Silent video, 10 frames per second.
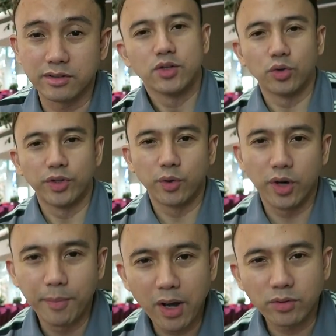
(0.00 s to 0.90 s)
So there were
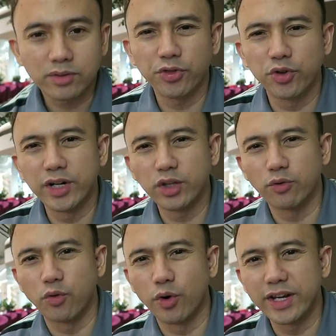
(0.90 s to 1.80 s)
about 30 to
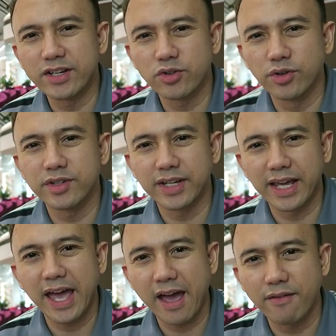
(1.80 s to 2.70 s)
40 students that
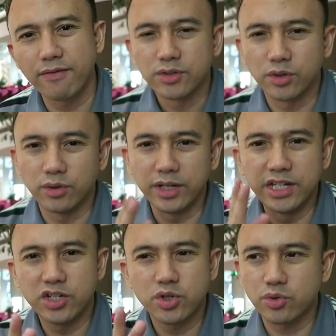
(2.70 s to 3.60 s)
I have. So
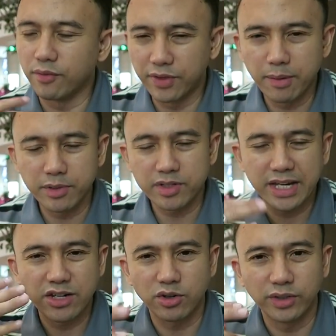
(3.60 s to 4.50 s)
each of them is
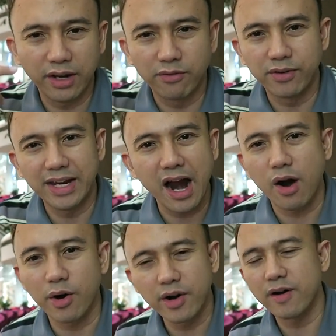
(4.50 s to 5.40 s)
scheduled every
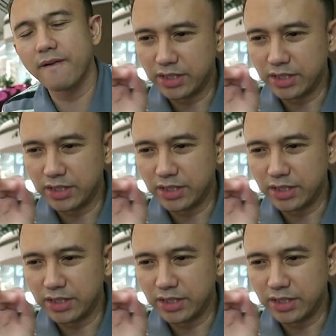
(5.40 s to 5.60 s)
hour.